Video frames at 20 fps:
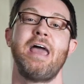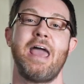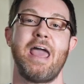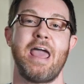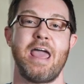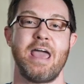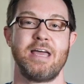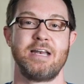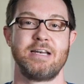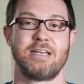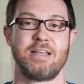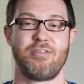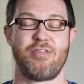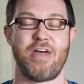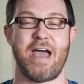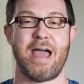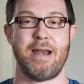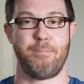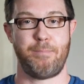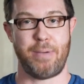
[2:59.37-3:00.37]
and
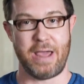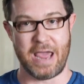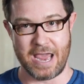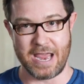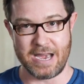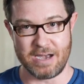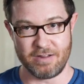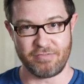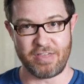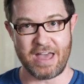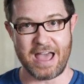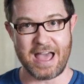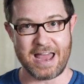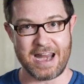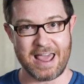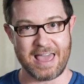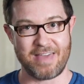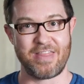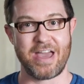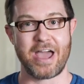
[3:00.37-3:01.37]
that pain of that
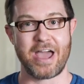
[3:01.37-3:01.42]
and